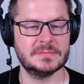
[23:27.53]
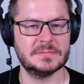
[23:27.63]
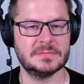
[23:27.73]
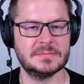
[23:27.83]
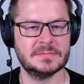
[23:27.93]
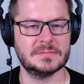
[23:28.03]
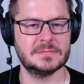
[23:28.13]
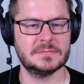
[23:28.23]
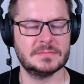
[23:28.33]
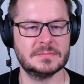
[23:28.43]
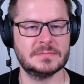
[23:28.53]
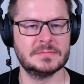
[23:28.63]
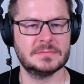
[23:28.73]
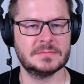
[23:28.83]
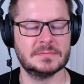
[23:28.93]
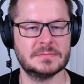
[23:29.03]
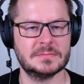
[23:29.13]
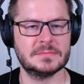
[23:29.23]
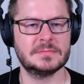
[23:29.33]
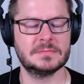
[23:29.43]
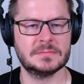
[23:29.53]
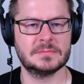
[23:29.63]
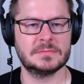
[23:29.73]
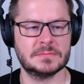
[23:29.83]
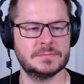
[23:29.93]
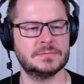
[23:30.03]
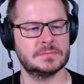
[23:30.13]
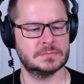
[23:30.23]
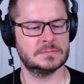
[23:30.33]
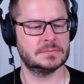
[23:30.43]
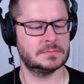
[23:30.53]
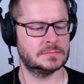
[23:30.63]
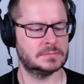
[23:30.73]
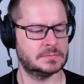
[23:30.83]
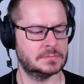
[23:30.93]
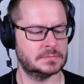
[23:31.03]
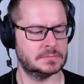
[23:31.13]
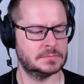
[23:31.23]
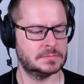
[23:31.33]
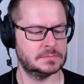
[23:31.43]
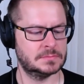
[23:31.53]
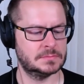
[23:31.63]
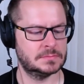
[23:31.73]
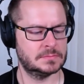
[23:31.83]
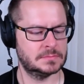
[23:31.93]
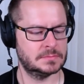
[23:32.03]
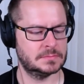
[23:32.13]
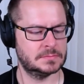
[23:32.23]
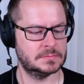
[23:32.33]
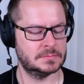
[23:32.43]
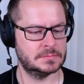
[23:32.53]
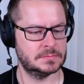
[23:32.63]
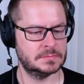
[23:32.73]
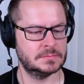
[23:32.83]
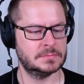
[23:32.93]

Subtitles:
This person isn't speaking.